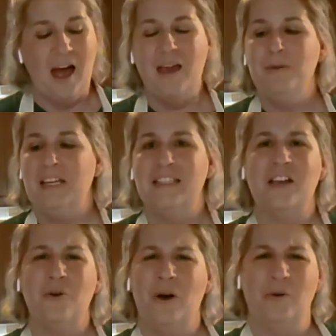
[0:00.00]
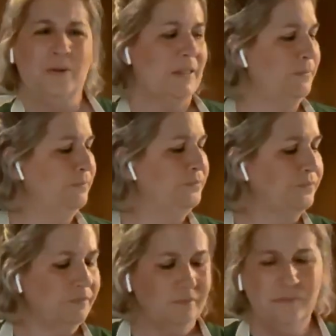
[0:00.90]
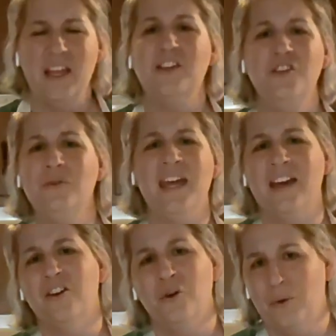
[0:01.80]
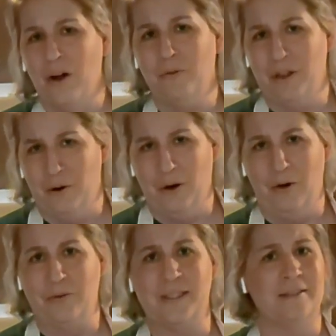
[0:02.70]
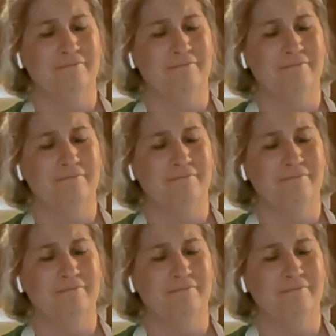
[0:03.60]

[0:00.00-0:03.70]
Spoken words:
I mean, it's Ho-Hos. You can't go wrong with Ho-Hos.